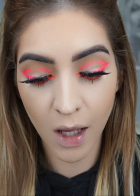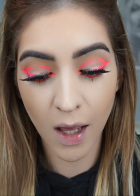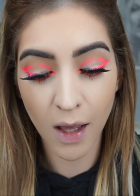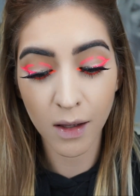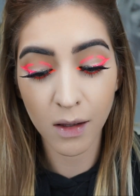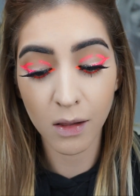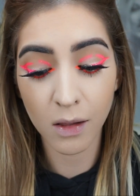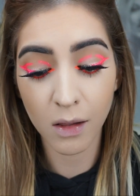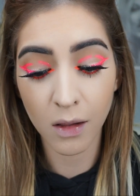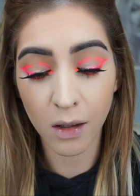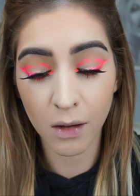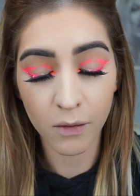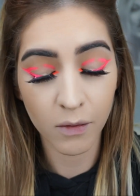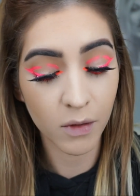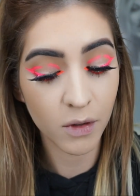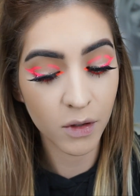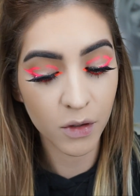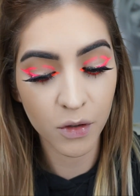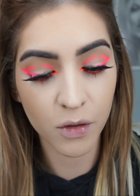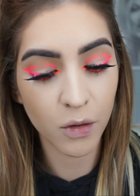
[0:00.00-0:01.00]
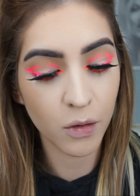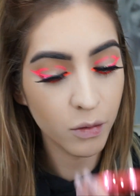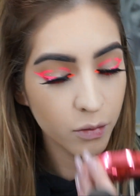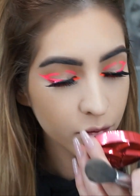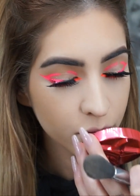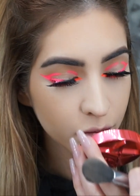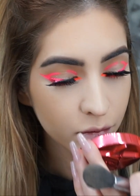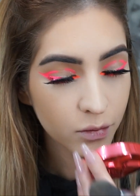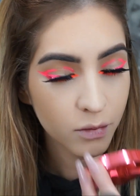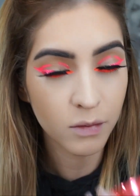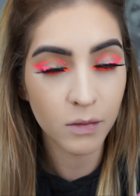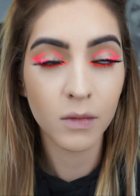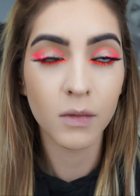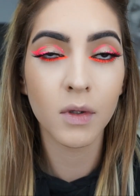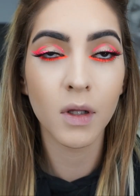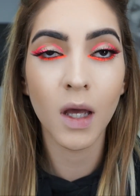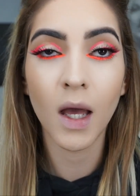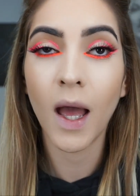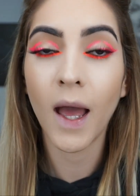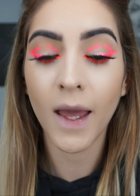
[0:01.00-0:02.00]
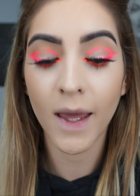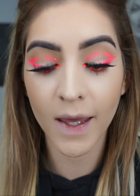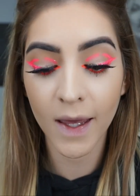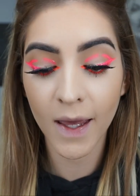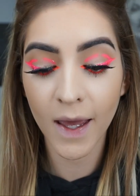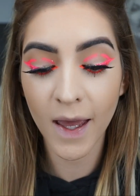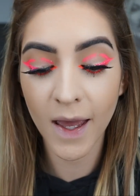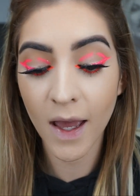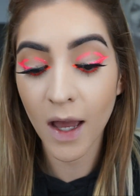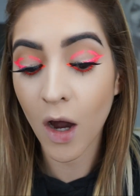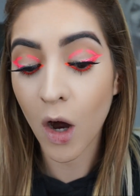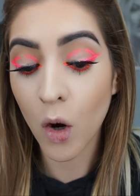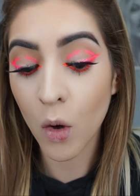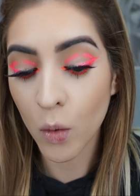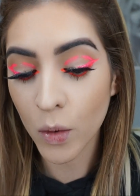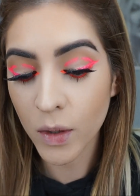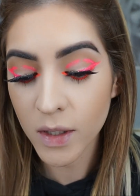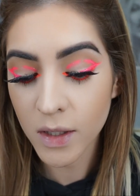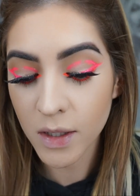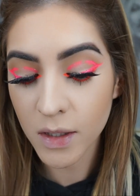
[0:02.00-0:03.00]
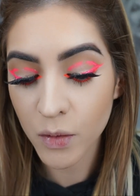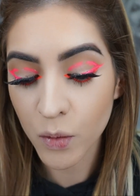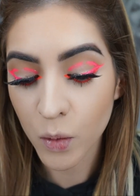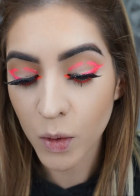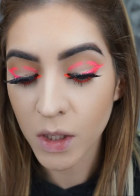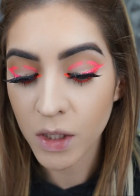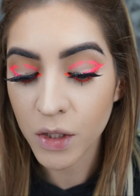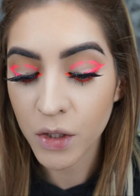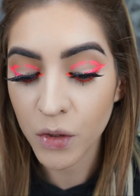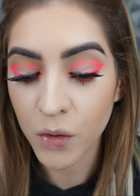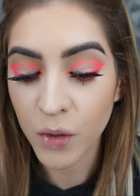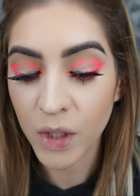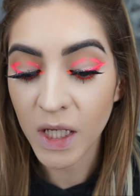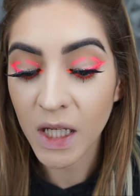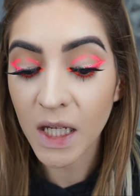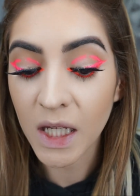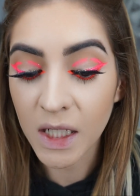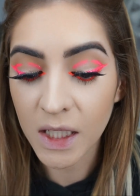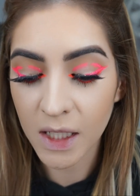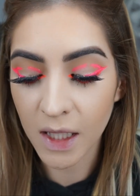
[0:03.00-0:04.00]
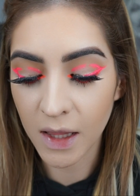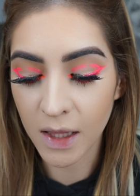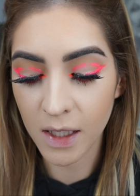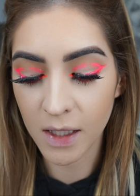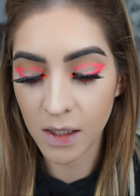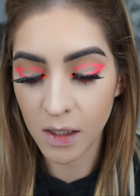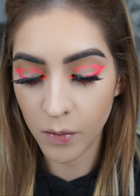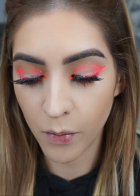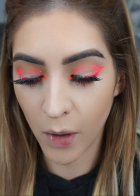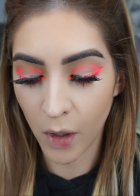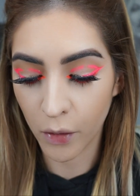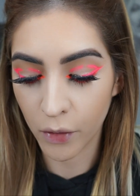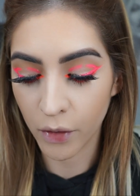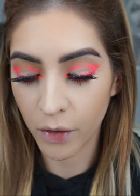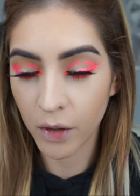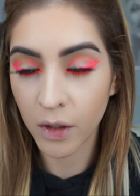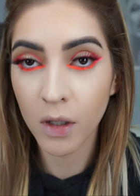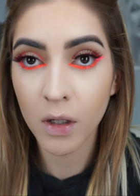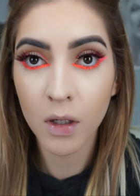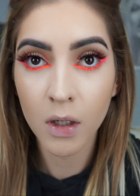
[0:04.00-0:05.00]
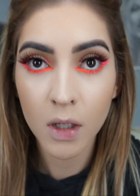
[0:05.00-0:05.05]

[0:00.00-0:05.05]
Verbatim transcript: I love, you know, I always want to eat this powder.